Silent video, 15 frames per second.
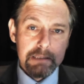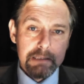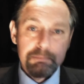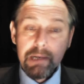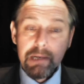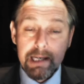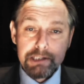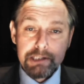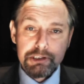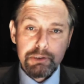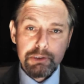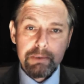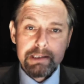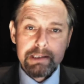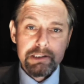By
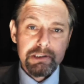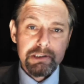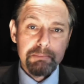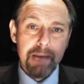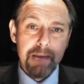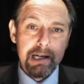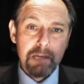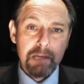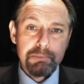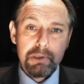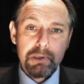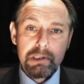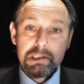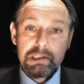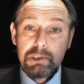ensuring that tobacco
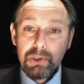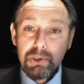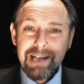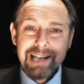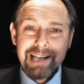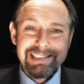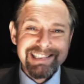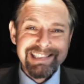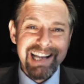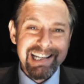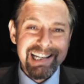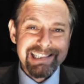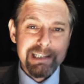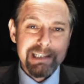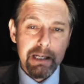products look and
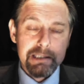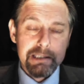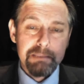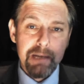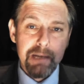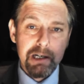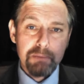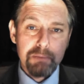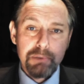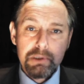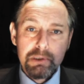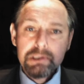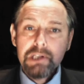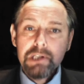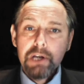taste like tobacco
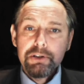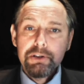products,